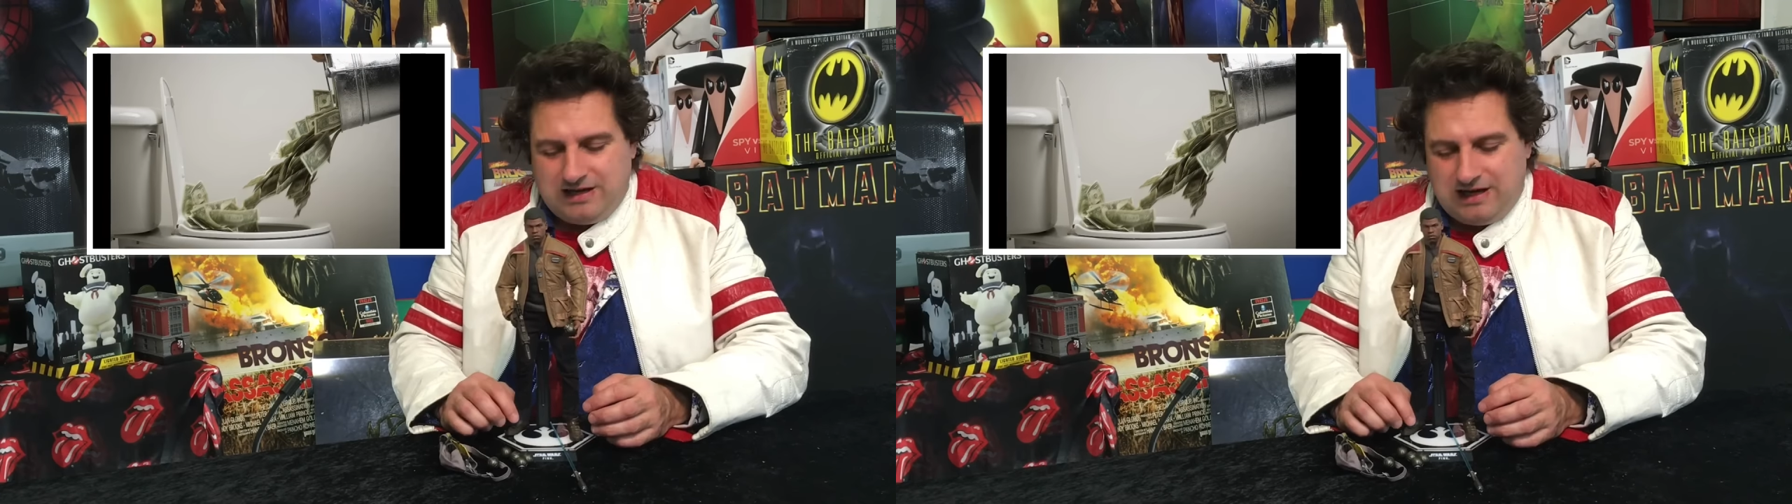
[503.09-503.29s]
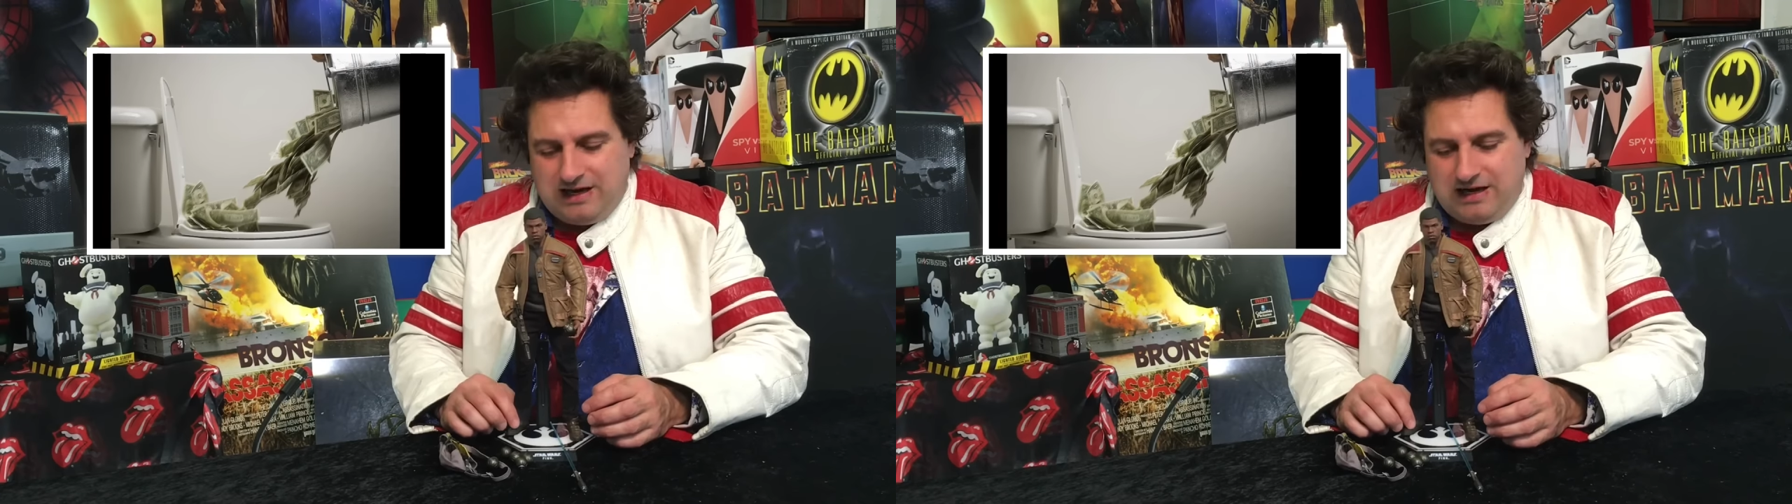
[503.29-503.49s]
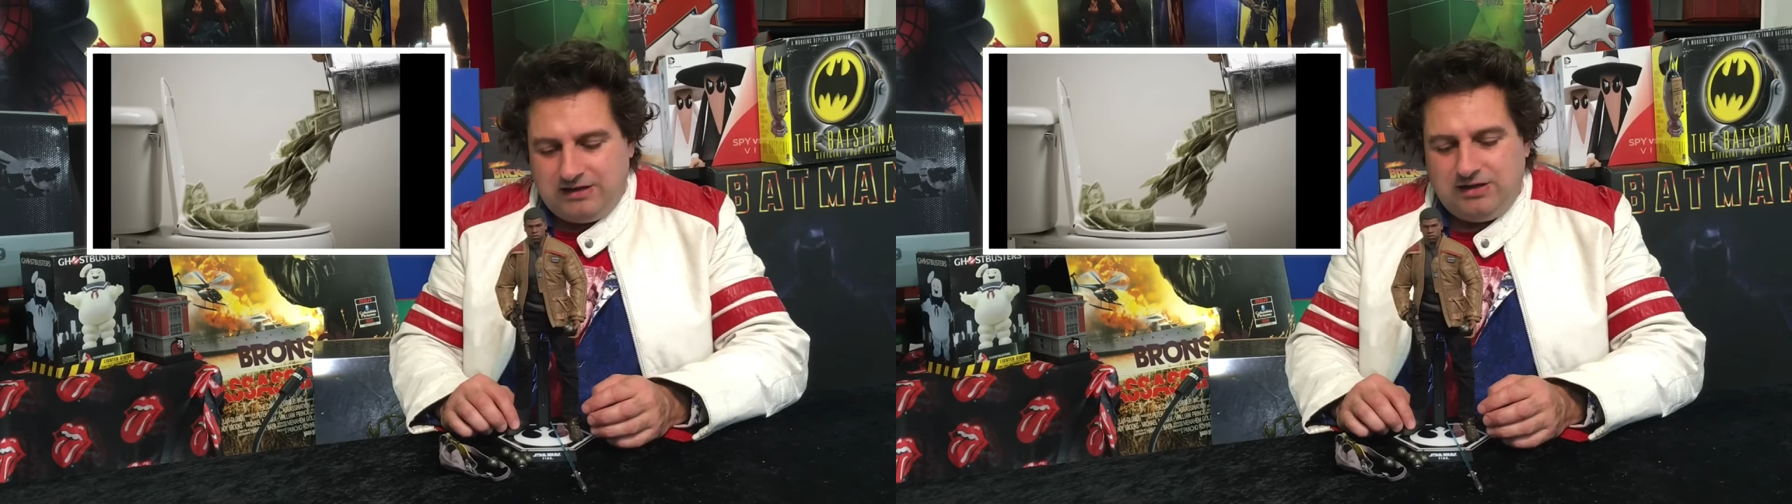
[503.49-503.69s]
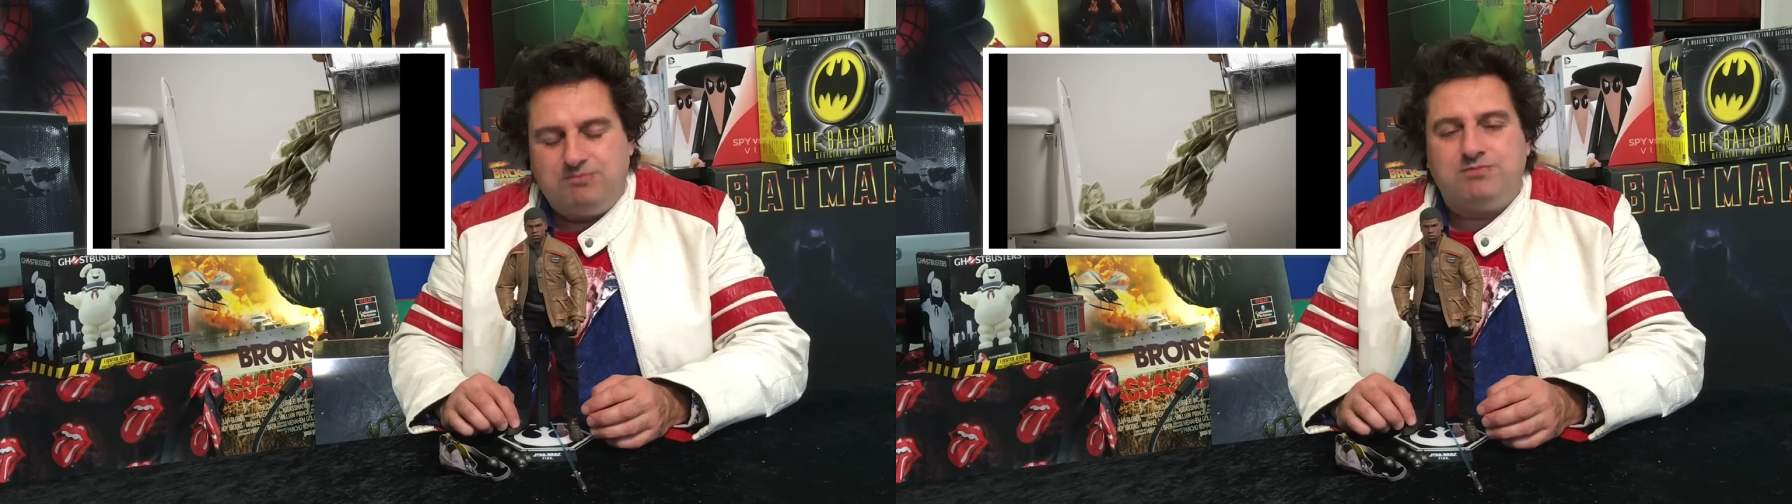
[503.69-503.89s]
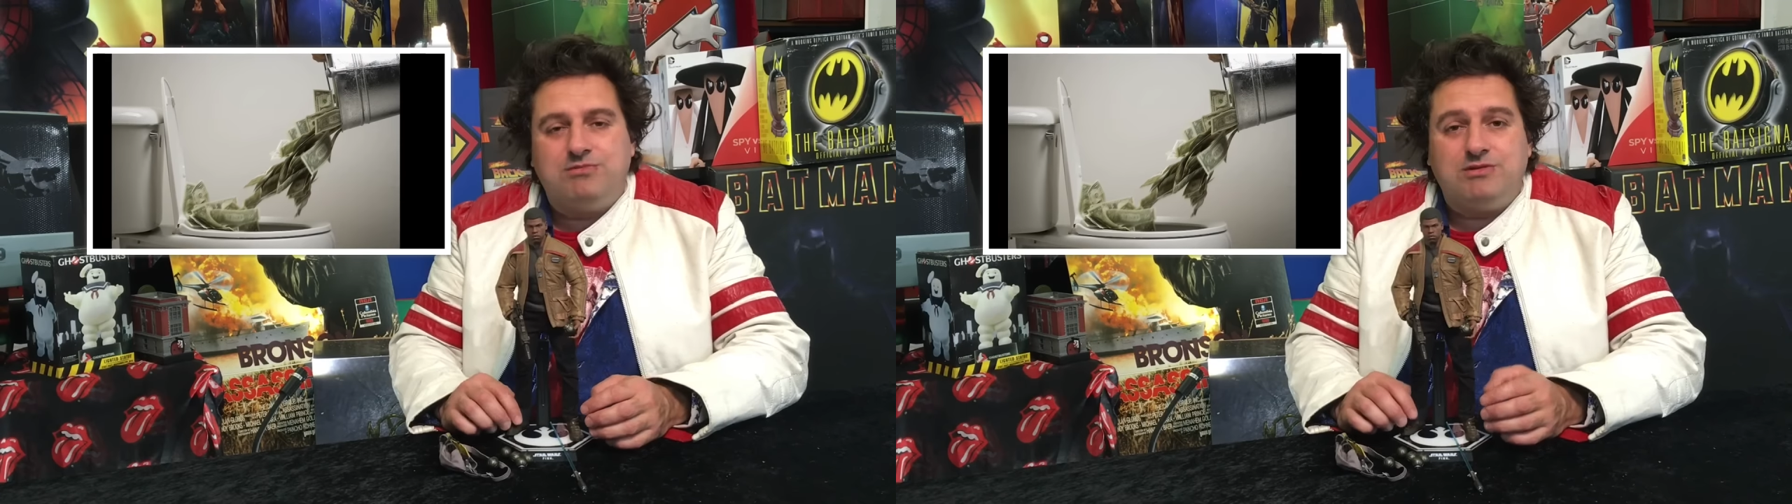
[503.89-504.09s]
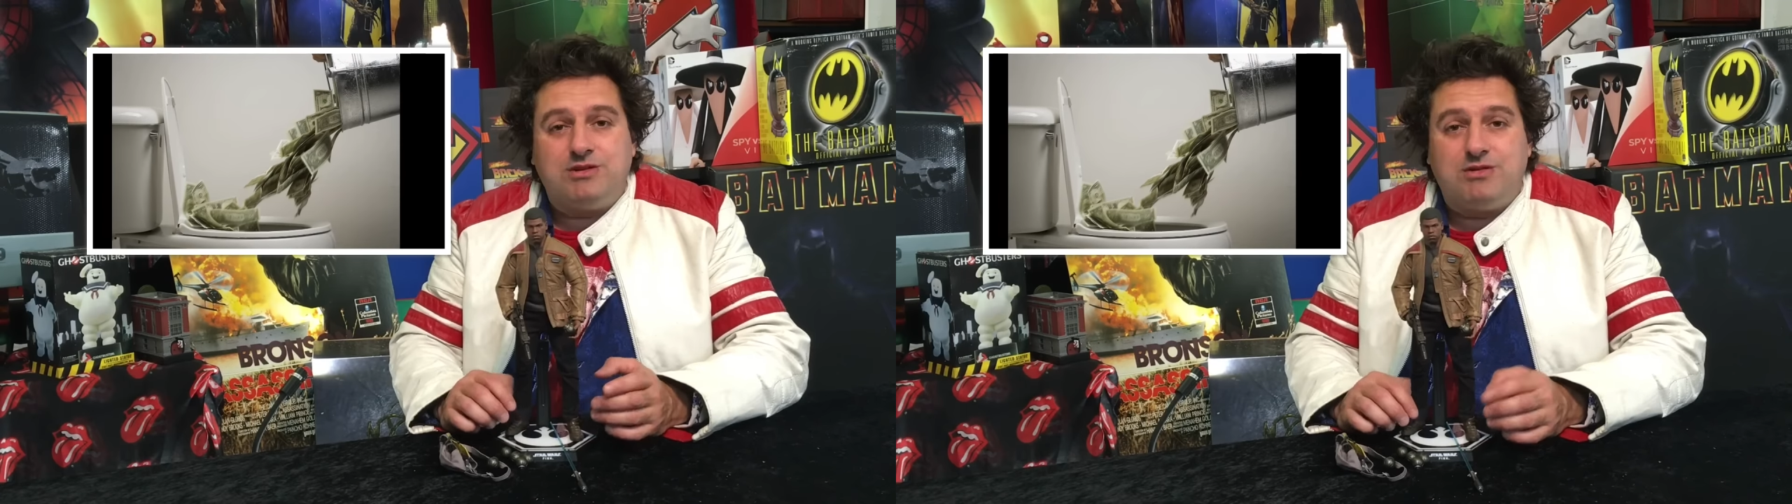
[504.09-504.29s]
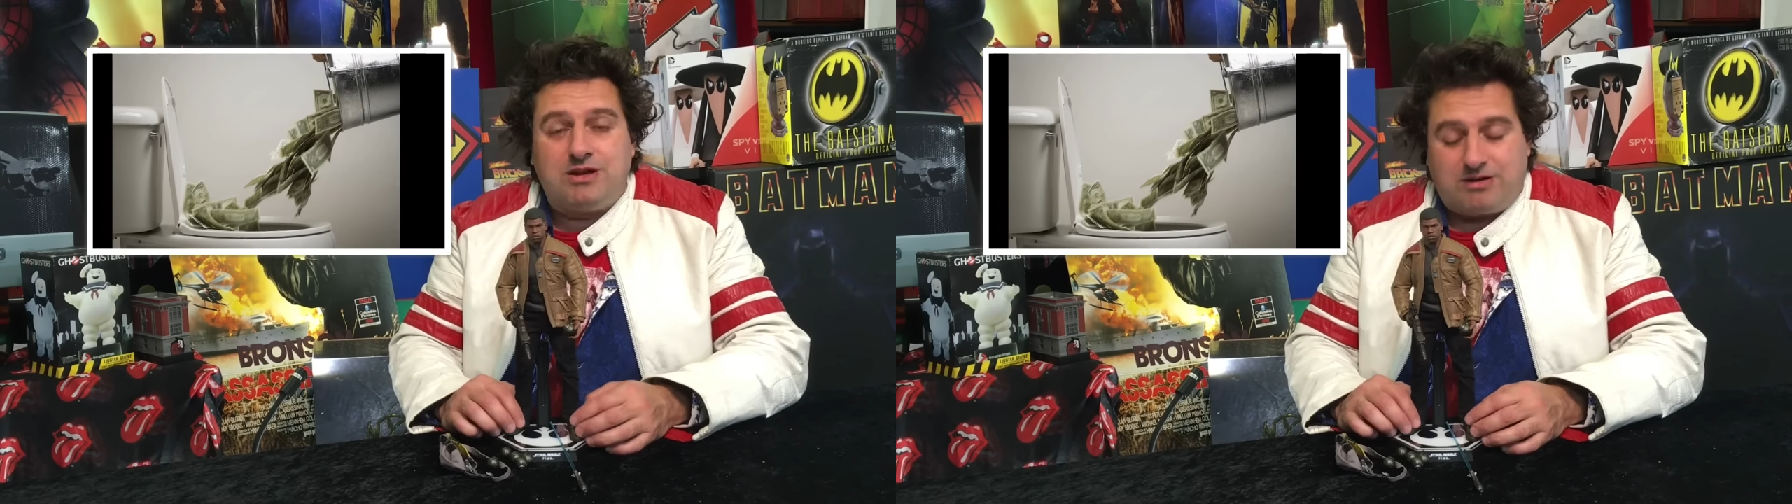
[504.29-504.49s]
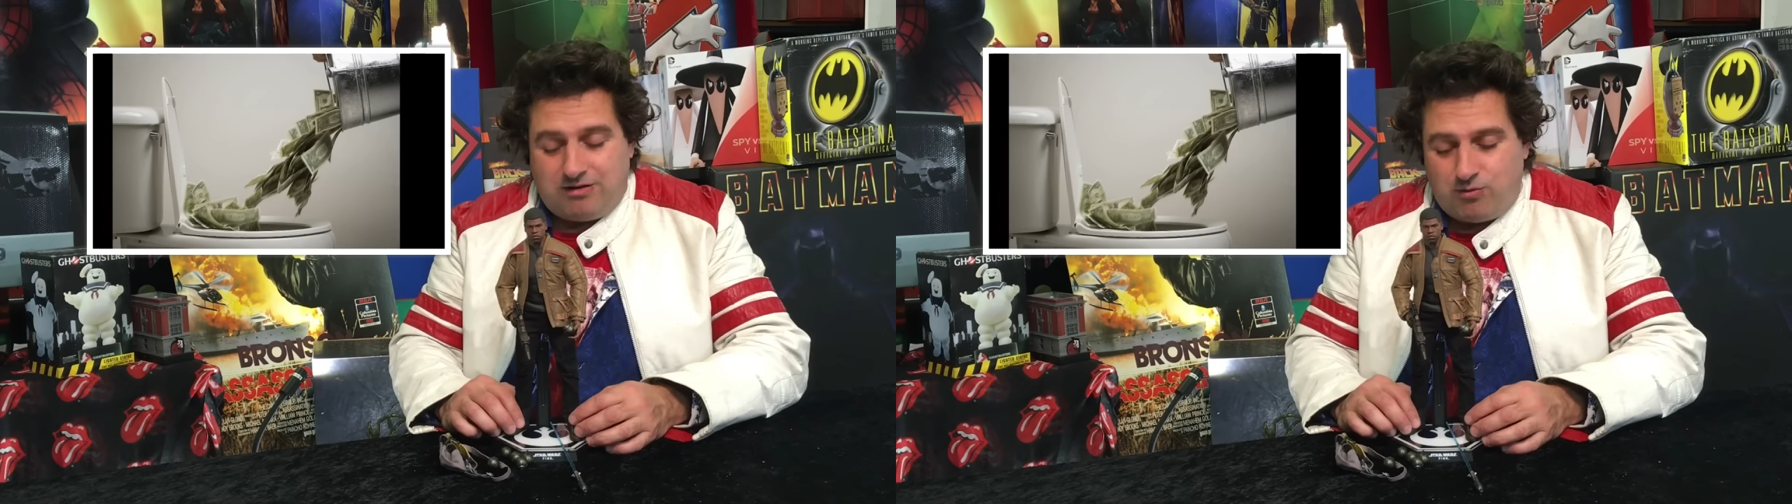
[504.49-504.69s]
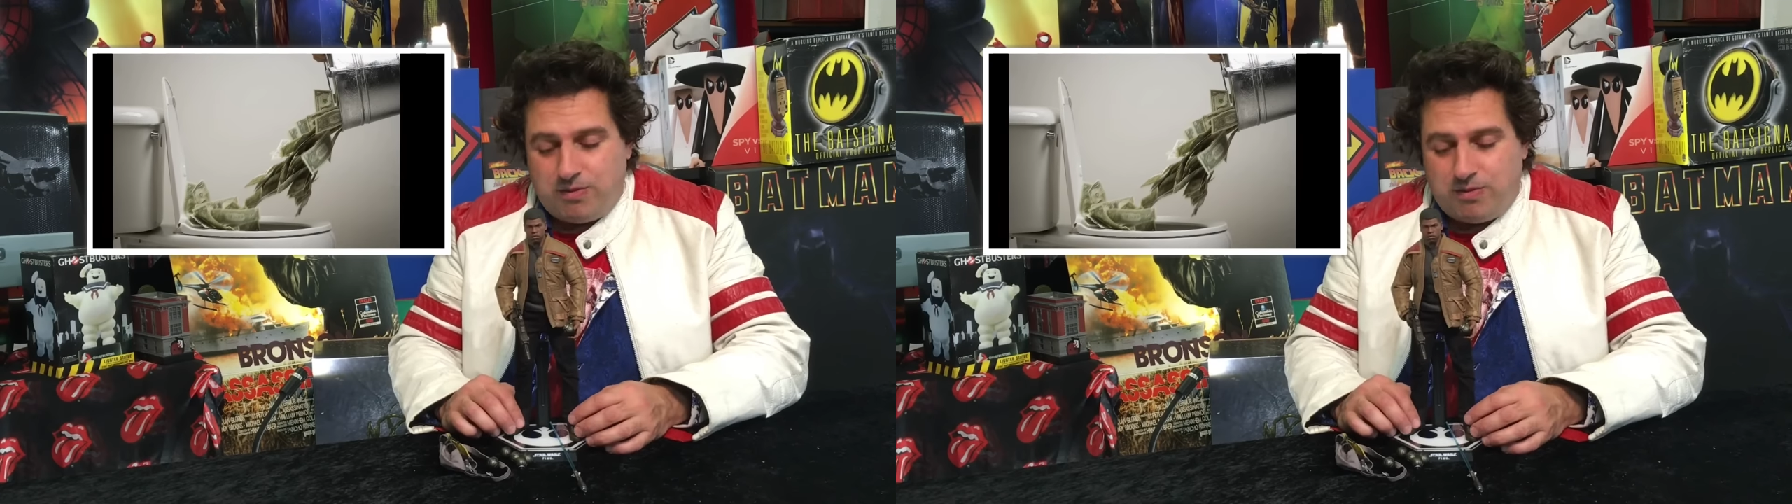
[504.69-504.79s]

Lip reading: you're going to